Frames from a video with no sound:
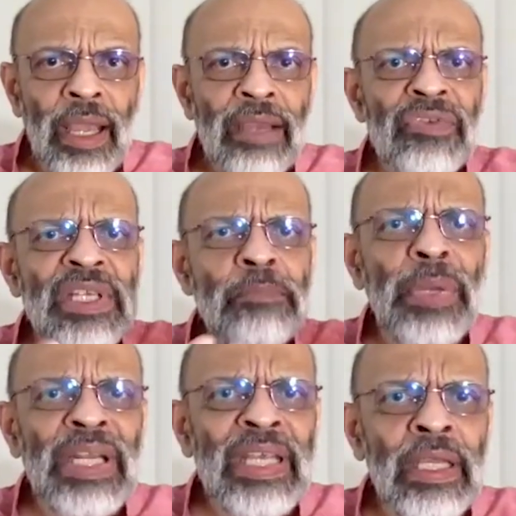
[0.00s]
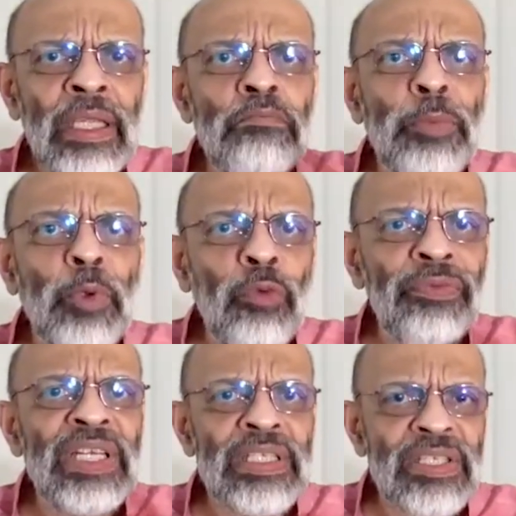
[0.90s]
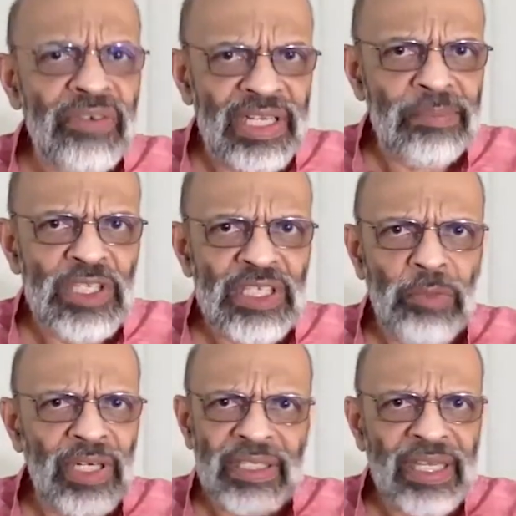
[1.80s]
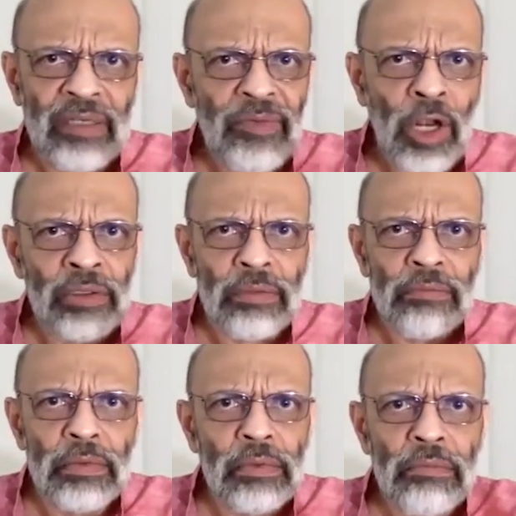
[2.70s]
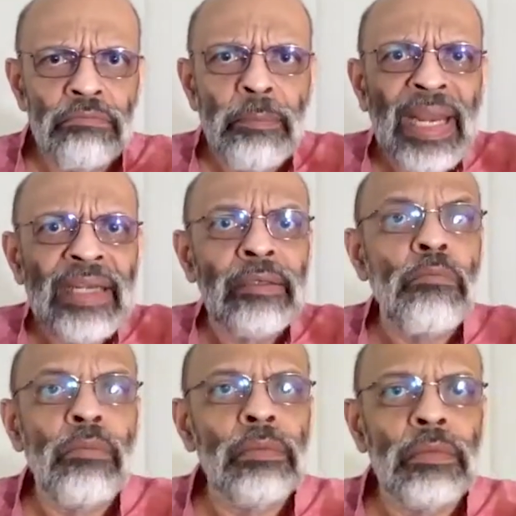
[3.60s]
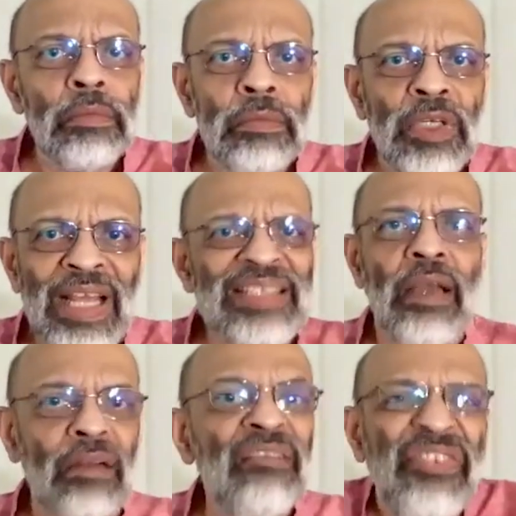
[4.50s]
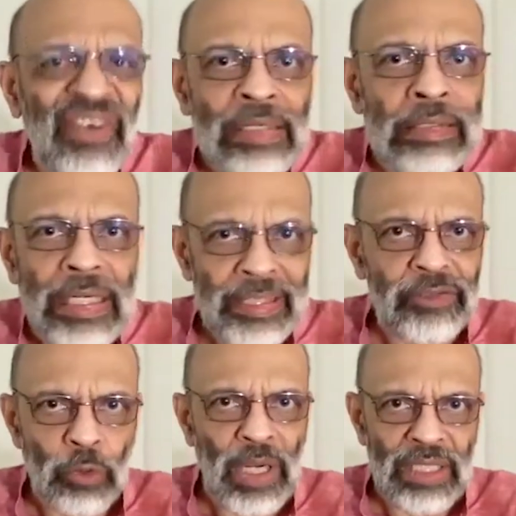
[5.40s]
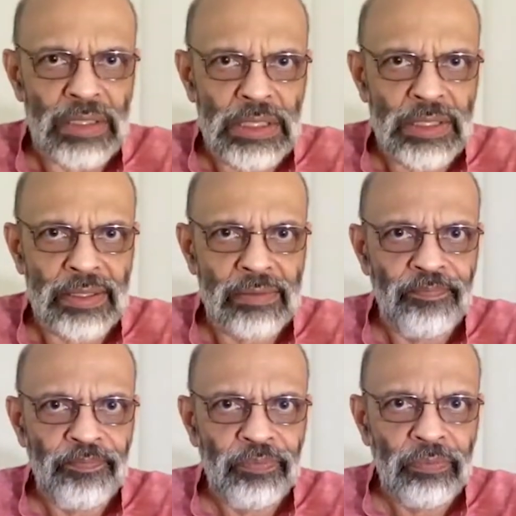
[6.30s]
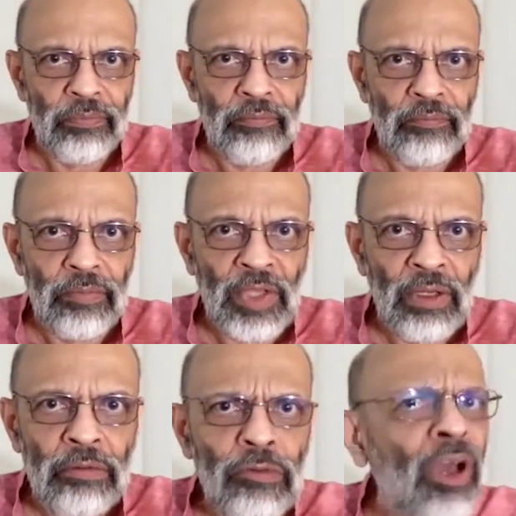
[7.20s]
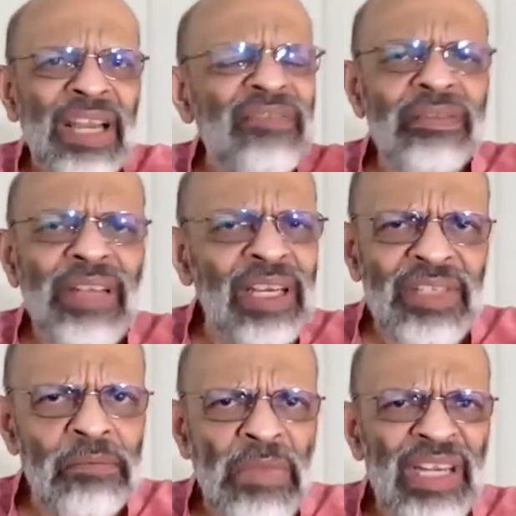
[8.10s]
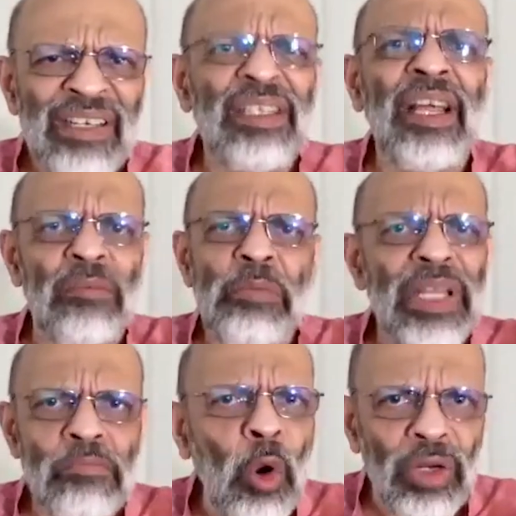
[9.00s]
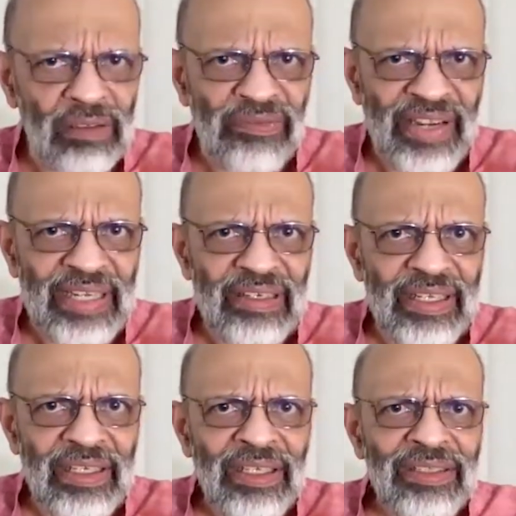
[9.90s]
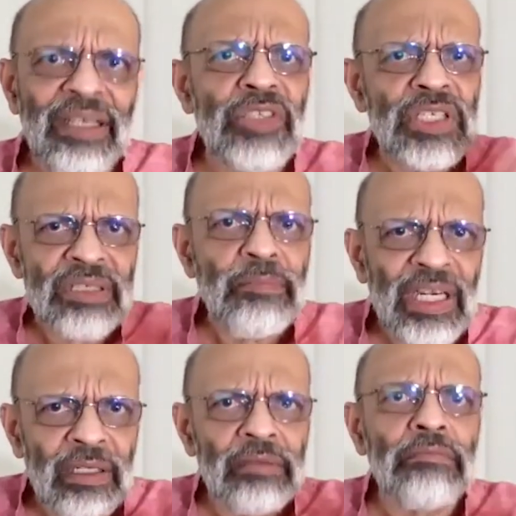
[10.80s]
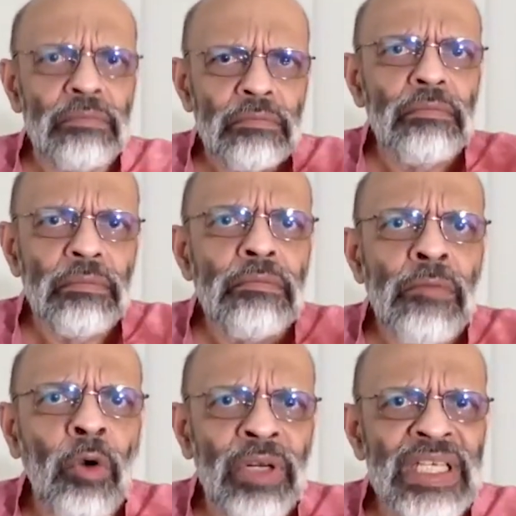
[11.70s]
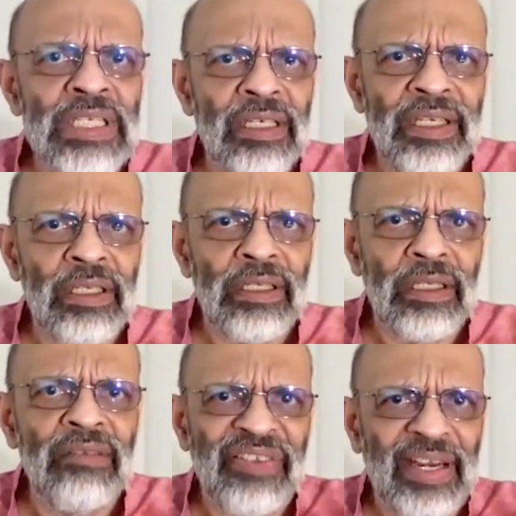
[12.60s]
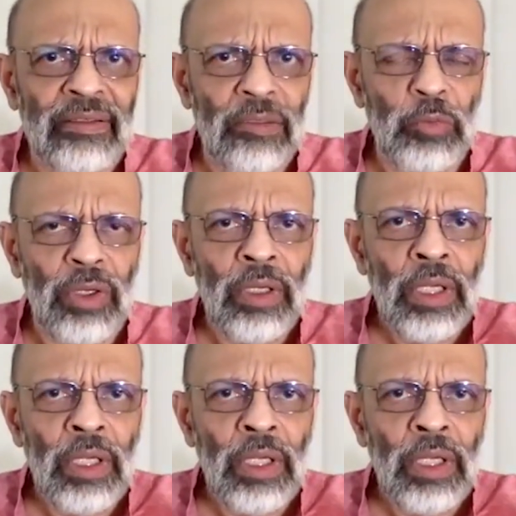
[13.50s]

have simply improved its transmissibility, have not made it less unfriendly to us, nor have, have they made it terribly more unfriendly. They've just made it more easily infectable.